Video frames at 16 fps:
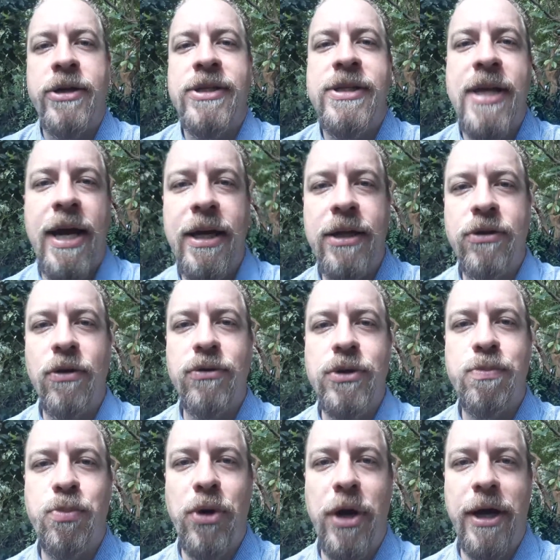take
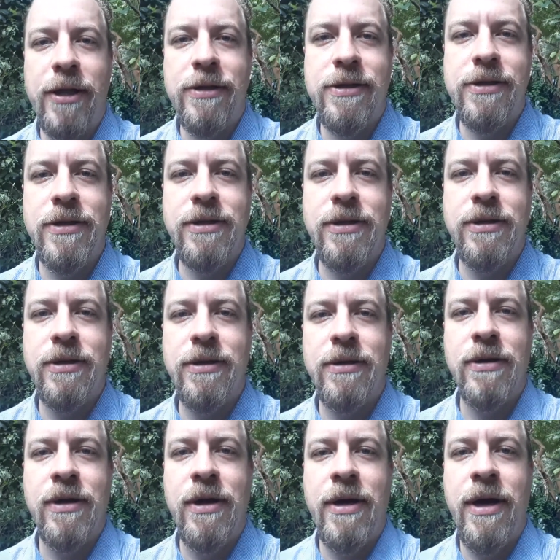those breaths,
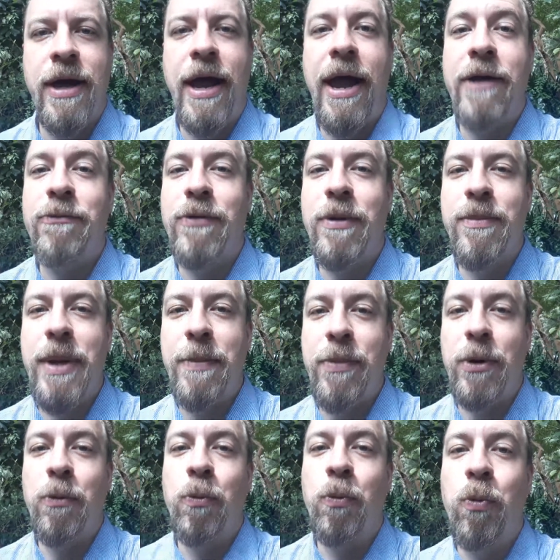and
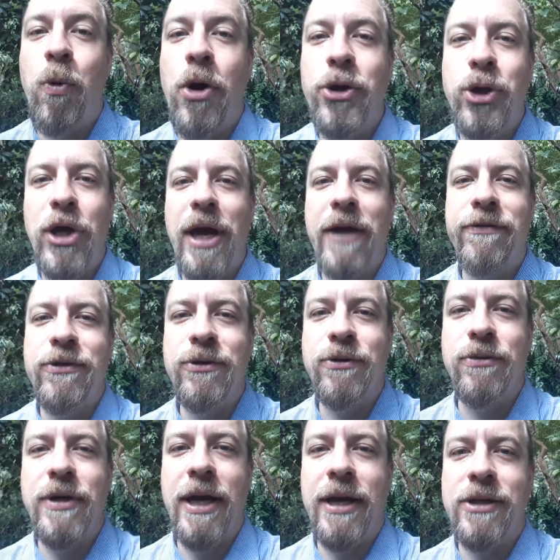remember what you have to
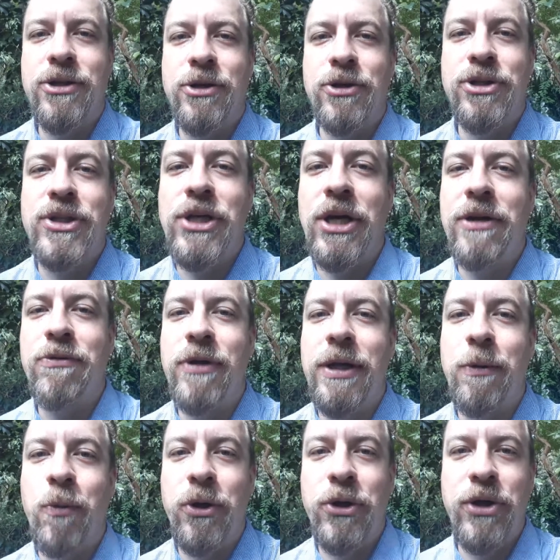do next, because
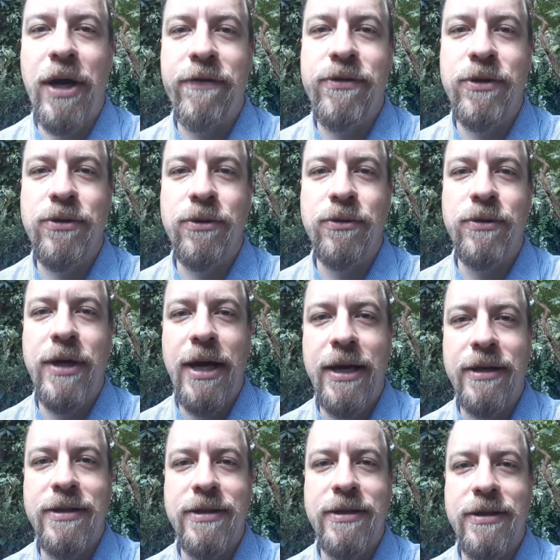generally what you have to do
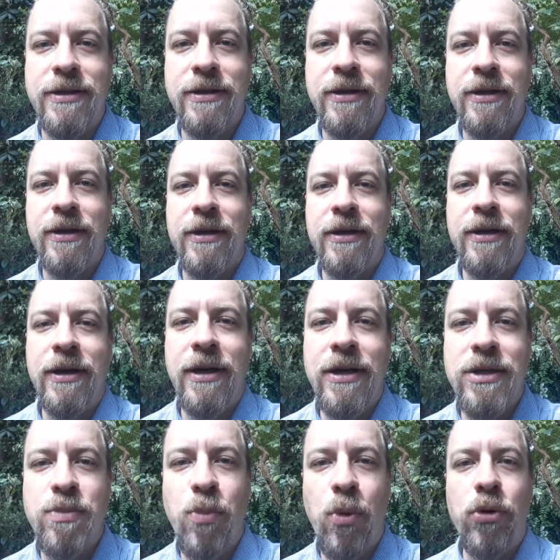next
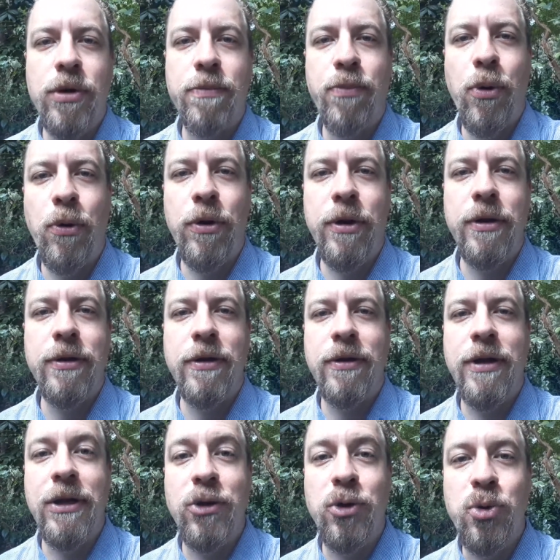is more important
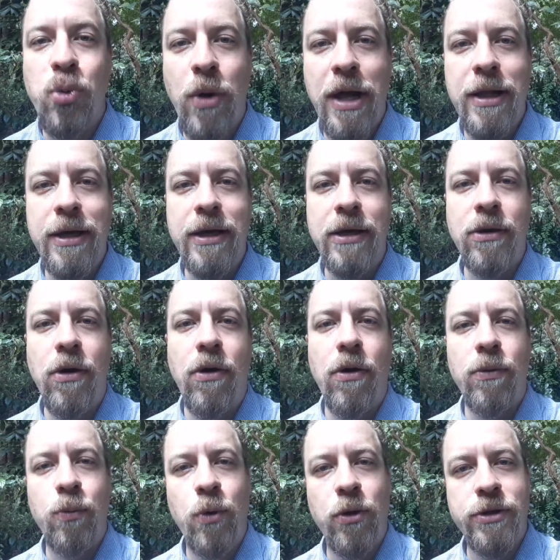than dwelling
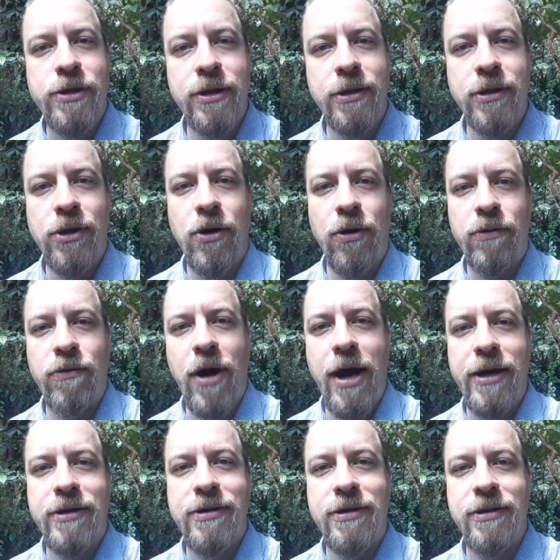on what didn't go
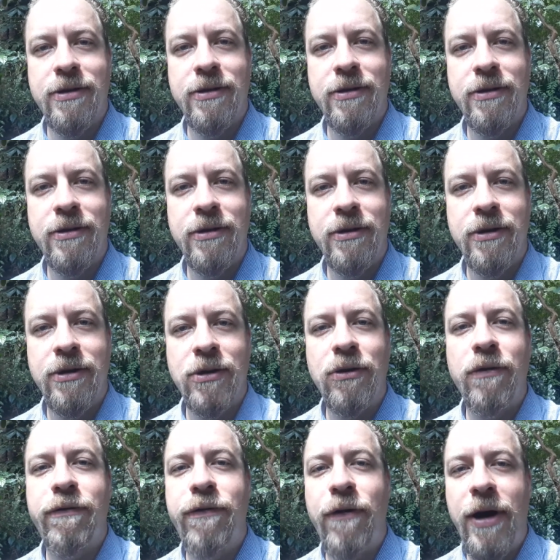right.
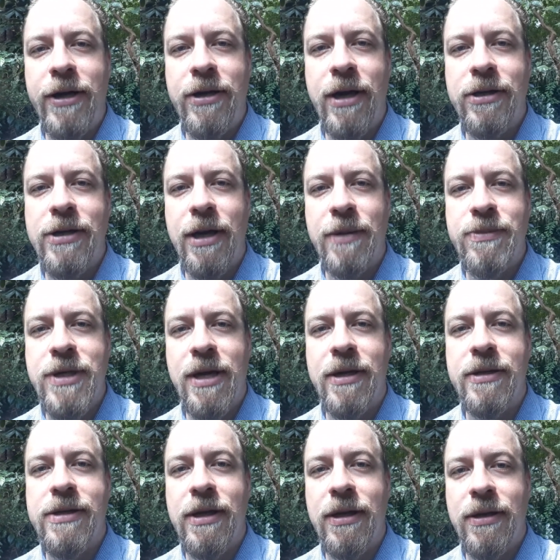You'll find 9 times
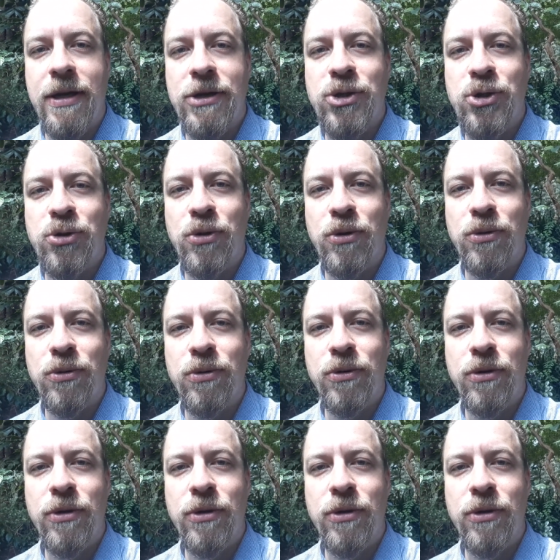out of 10 that's true.